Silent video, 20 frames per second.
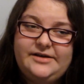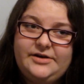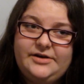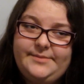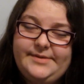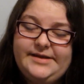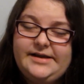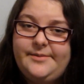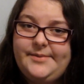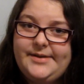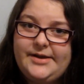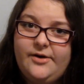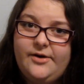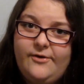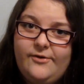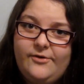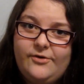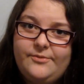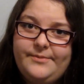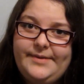going to be coming
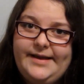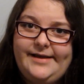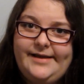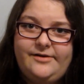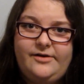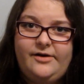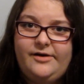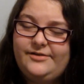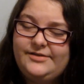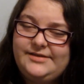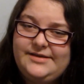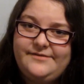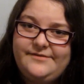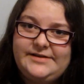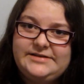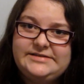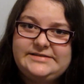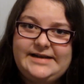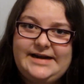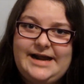home and all the
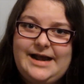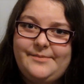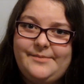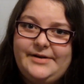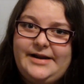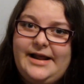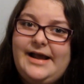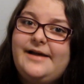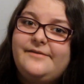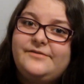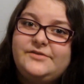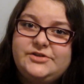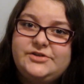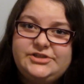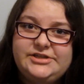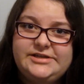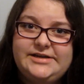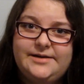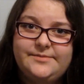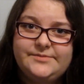events that happen after
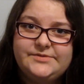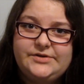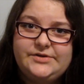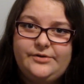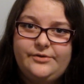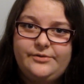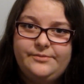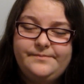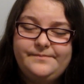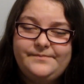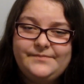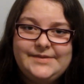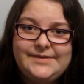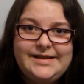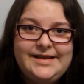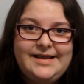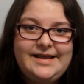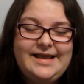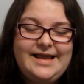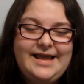she comes home.
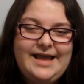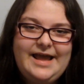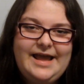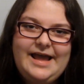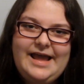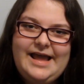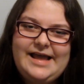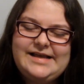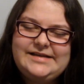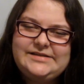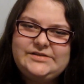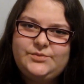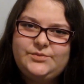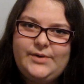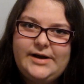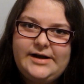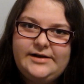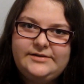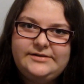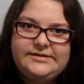As
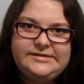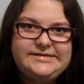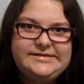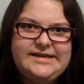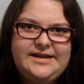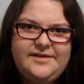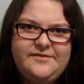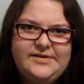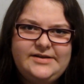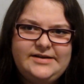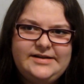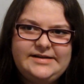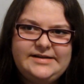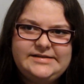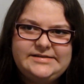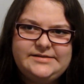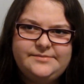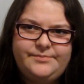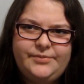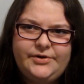well, David
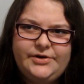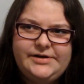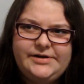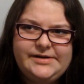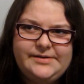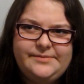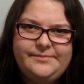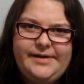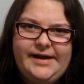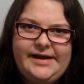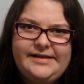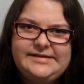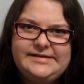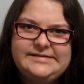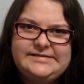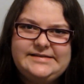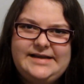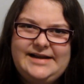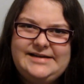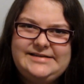is burdened by
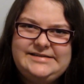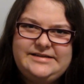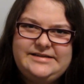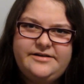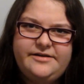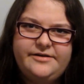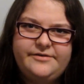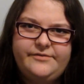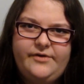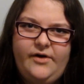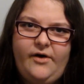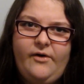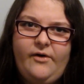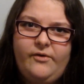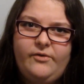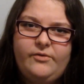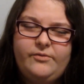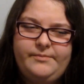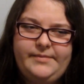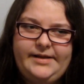this idea of
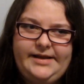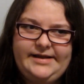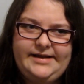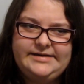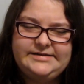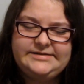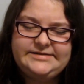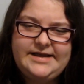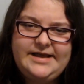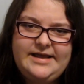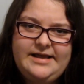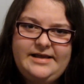home and